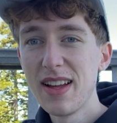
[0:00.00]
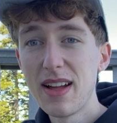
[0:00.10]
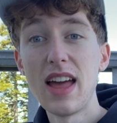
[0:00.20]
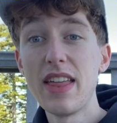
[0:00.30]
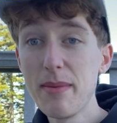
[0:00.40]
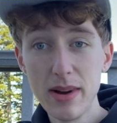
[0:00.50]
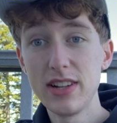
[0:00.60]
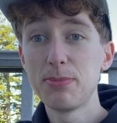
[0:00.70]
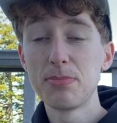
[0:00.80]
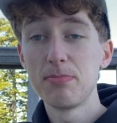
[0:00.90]
And that might
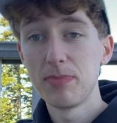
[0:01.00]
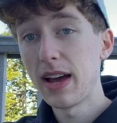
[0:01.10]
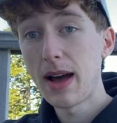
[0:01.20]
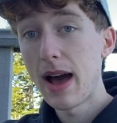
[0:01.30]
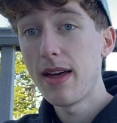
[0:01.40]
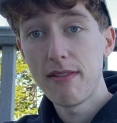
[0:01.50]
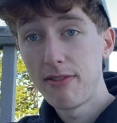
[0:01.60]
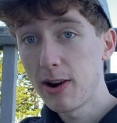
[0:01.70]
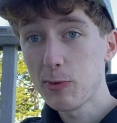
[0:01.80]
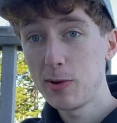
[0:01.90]
just that
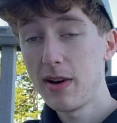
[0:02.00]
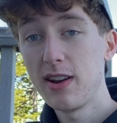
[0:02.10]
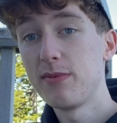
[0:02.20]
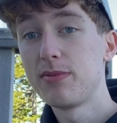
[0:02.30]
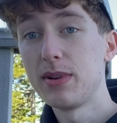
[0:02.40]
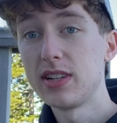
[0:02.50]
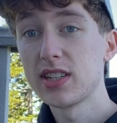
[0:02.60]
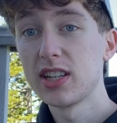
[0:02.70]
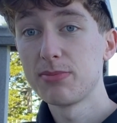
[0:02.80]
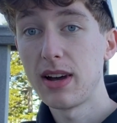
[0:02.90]
very well might have been just
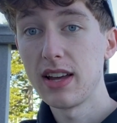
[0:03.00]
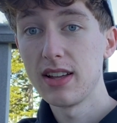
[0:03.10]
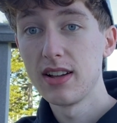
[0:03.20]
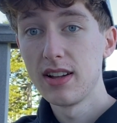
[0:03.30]
because my